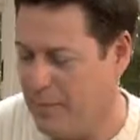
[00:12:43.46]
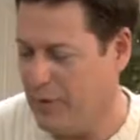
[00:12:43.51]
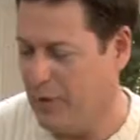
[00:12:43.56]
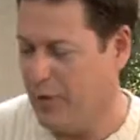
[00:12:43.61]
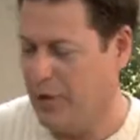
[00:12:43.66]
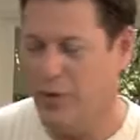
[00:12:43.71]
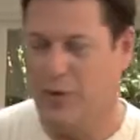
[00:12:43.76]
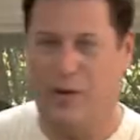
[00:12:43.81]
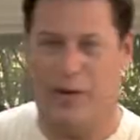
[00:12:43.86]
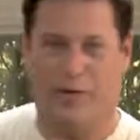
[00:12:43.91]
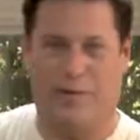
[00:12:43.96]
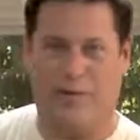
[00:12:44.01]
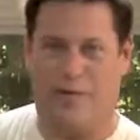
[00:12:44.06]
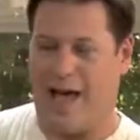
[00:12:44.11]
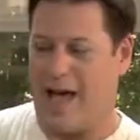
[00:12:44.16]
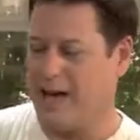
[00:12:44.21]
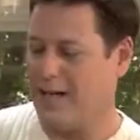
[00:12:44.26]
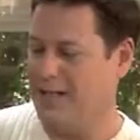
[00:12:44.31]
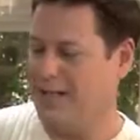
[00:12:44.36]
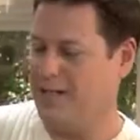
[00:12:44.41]
and blue. In
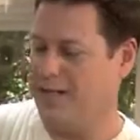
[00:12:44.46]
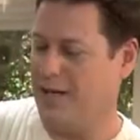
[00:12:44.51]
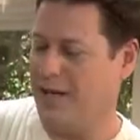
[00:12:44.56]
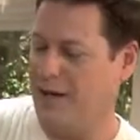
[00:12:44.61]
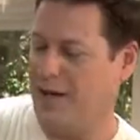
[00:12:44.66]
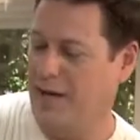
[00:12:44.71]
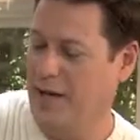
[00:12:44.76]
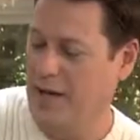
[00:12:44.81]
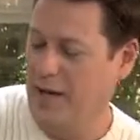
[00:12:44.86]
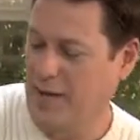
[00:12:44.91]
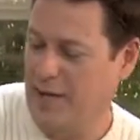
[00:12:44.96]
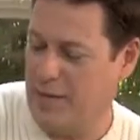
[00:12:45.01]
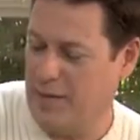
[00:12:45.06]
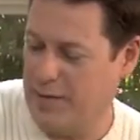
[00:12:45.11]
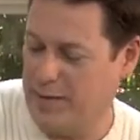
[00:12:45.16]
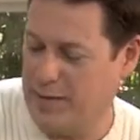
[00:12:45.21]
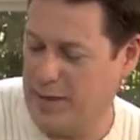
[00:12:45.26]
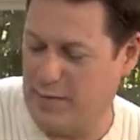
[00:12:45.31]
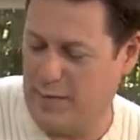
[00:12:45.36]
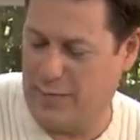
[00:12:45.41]
fact, there
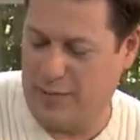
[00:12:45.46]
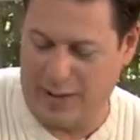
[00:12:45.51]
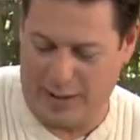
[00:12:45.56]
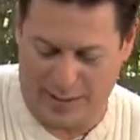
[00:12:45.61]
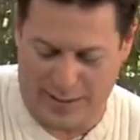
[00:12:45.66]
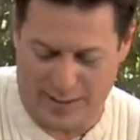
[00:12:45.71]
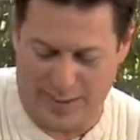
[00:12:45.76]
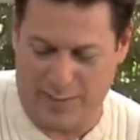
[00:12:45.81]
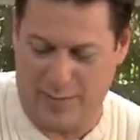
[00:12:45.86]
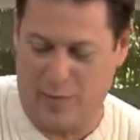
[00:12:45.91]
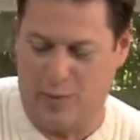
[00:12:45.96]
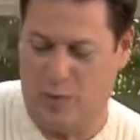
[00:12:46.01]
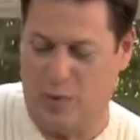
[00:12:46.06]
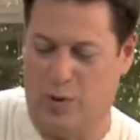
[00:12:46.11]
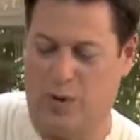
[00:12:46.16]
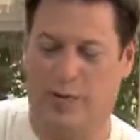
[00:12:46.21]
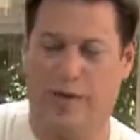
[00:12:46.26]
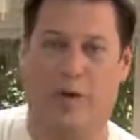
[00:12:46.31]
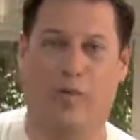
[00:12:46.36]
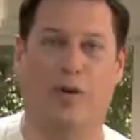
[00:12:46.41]
are several places in the
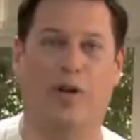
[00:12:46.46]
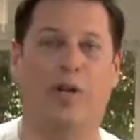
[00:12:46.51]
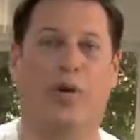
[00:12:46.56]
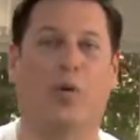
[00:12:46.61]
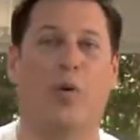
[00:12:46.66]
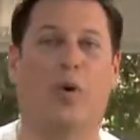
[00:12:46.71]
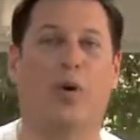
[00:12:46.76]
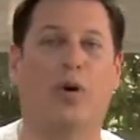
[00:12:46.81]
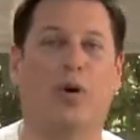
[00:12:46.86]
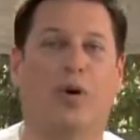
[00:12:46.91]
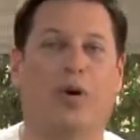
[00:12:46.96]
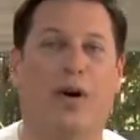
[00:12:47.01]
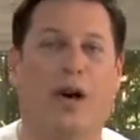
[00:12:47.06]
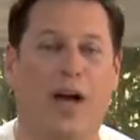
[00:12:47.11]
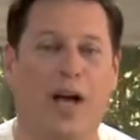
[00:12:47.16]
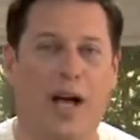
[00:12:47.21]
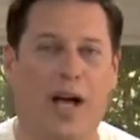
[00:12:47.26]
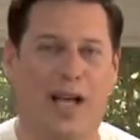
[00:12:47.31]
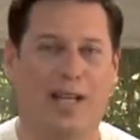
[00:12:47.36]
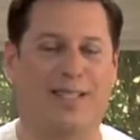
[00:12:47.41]
world that when you order
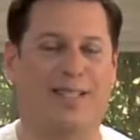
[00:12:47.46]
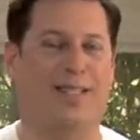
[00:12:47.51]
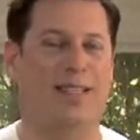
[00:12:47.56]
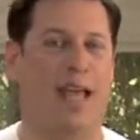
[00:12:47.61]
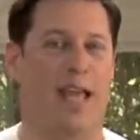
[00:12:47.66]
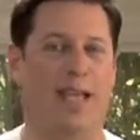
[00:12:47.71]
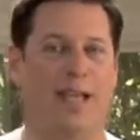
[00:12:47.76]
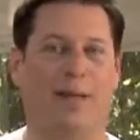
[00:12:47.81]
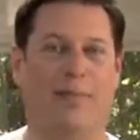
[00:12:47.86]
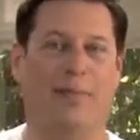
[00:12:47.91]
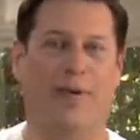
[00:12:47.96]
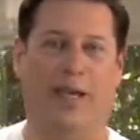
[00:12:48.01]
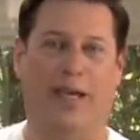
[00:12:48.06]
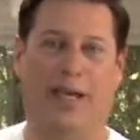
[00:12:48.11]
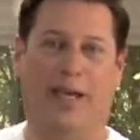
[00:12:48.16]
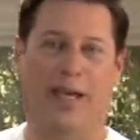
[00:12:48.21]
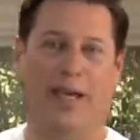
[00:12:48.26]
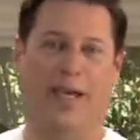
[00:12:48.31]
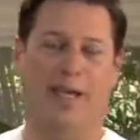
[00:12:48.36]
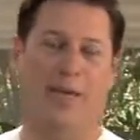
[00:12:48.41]
a steak, it
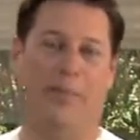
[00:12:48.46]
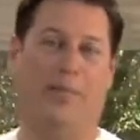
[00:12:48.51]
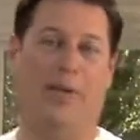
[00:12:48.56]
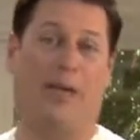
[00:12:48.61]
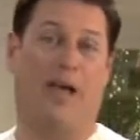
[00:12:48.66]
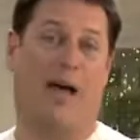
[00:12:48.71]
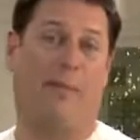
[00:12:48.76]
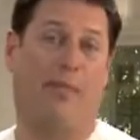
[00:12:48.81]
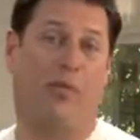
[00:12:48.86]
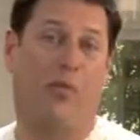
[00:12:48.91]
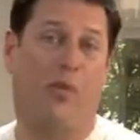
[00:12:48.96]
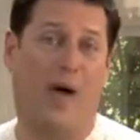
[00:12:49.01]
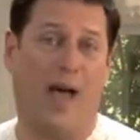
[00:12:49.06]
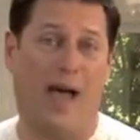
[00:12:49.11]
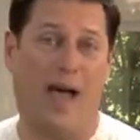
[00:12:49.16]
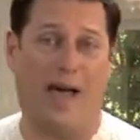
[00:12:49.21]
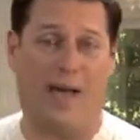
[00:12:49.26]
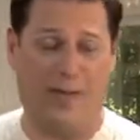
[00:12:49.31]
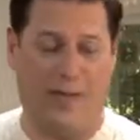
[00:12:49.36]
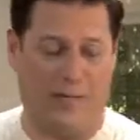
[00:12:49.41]
can be à
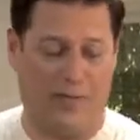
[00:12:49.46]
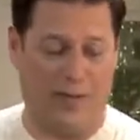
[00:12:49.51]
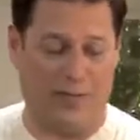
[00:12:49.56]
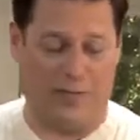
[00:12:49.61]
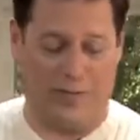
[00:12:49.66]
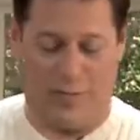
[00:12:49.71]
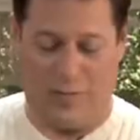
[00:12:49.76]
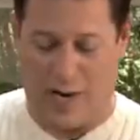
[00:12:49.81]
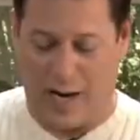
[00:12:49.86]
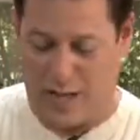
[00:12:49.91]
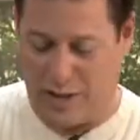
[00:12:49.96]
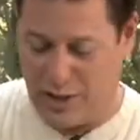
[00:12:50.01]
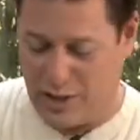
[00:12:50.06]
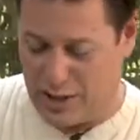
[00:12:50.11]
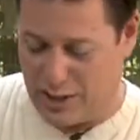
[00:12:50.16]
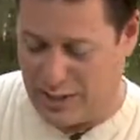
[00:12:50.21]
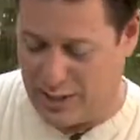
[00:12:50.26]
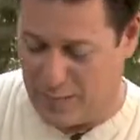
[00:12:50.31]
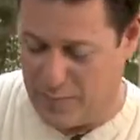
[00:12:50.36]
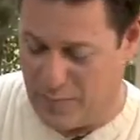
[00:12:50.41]
point. If it's French, it